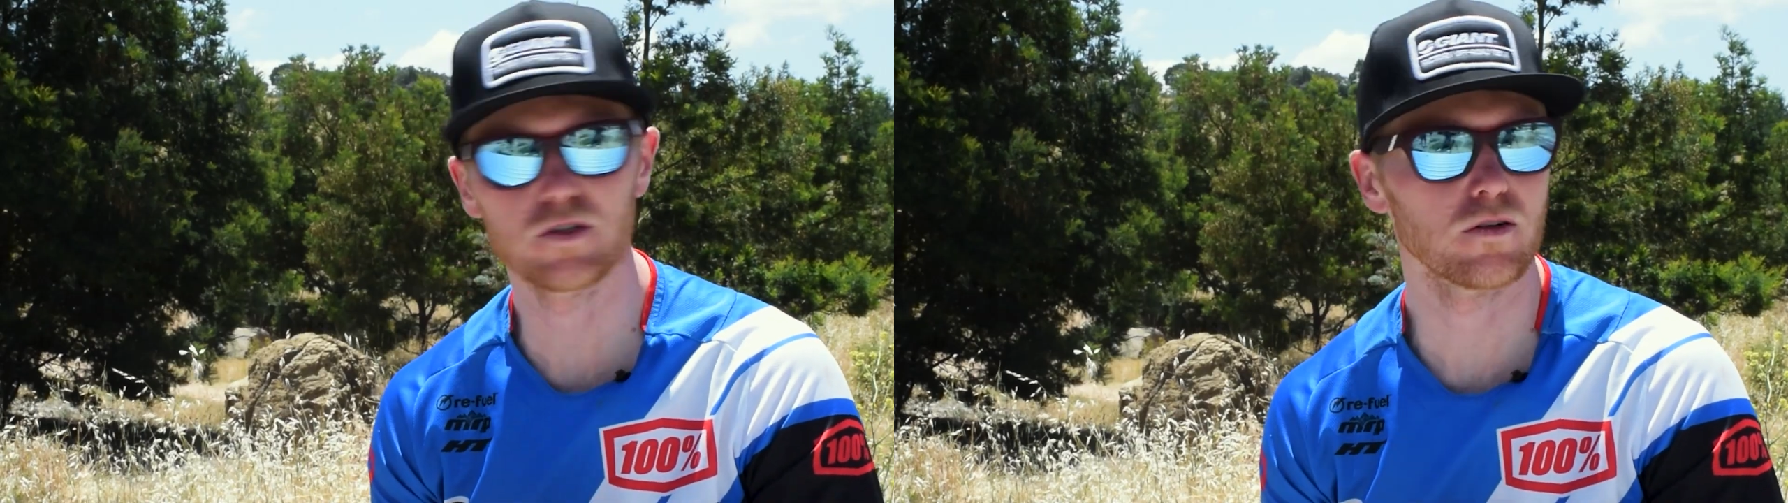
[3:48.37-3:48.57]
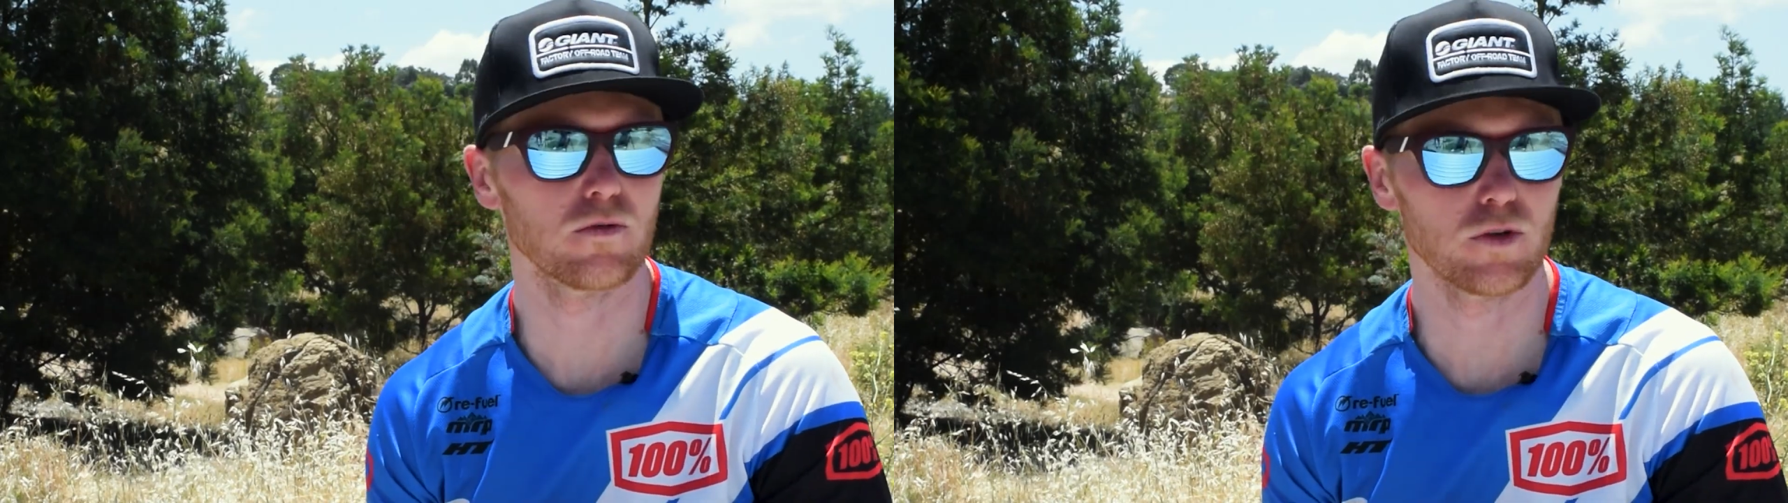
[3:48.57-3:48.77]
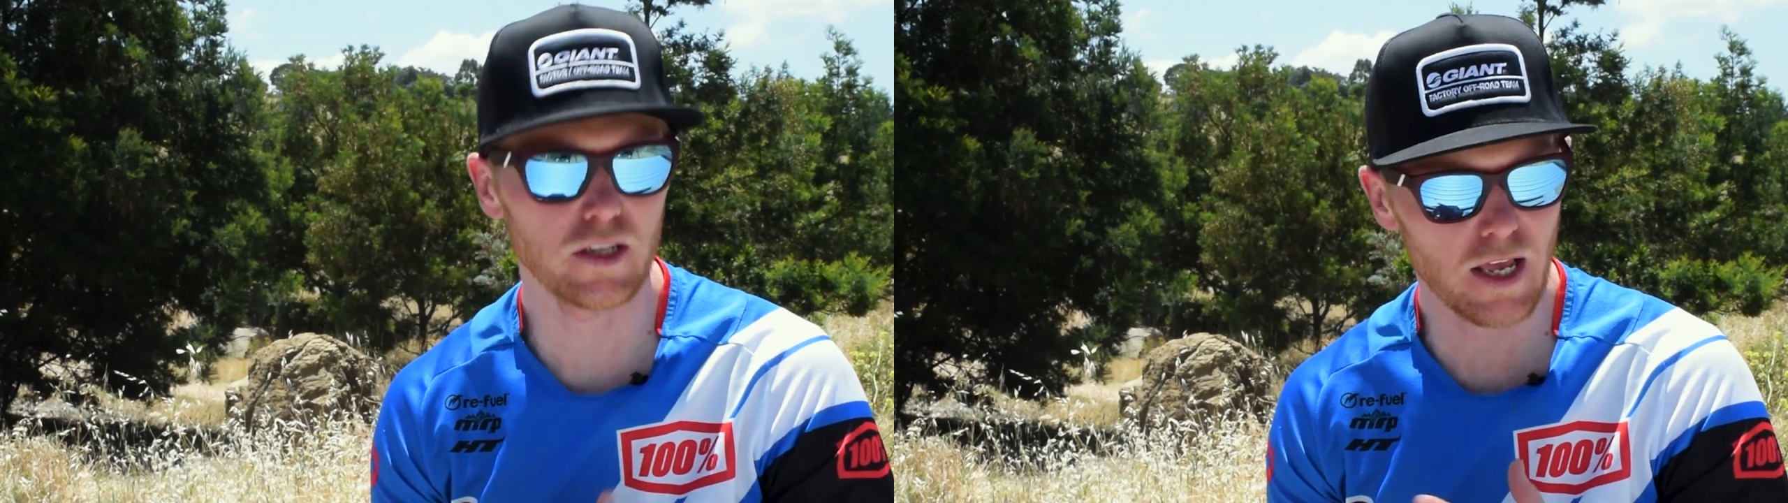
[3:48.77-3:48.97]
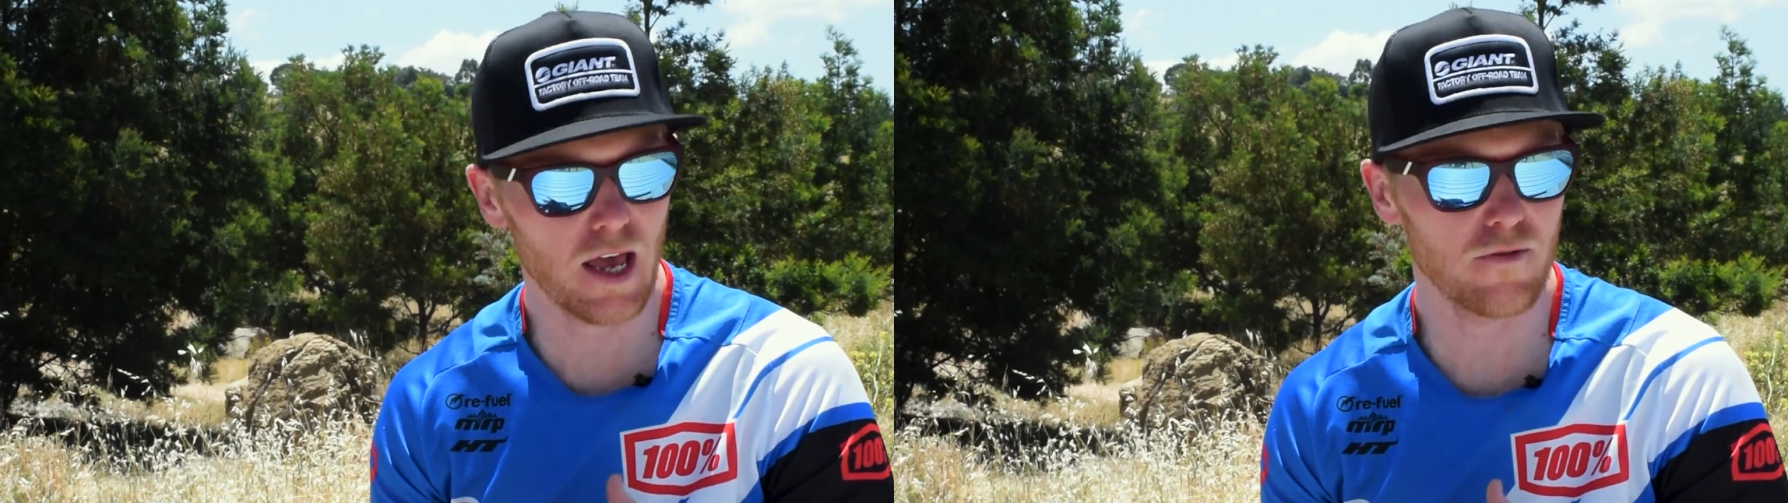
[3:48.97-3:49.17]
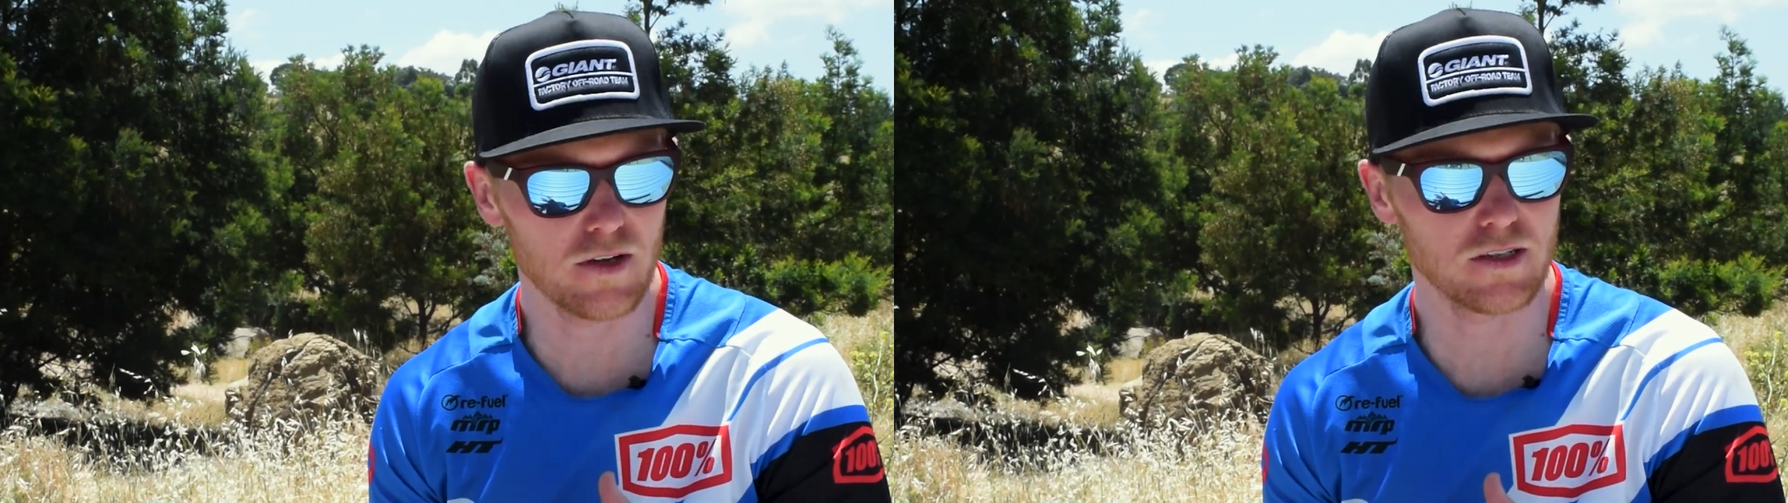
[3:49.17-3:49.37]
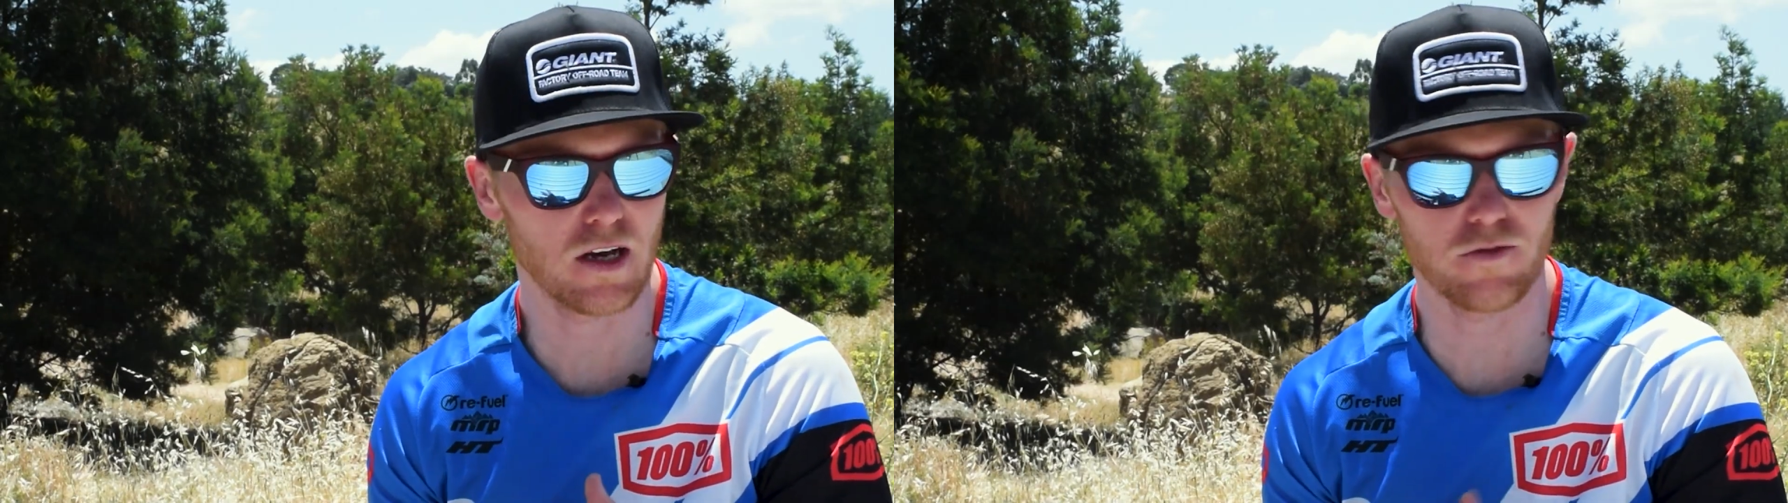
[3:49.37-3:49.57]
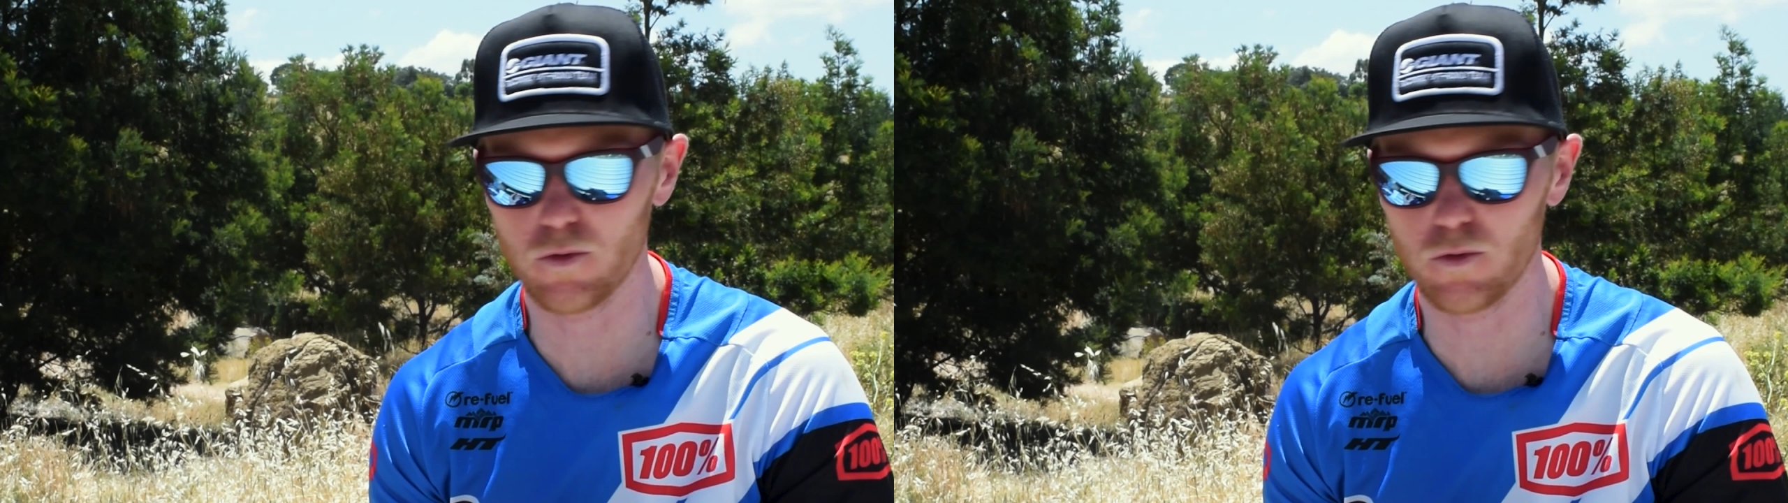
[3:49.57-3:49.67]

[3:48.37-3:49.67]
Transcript: and really heavy stuff.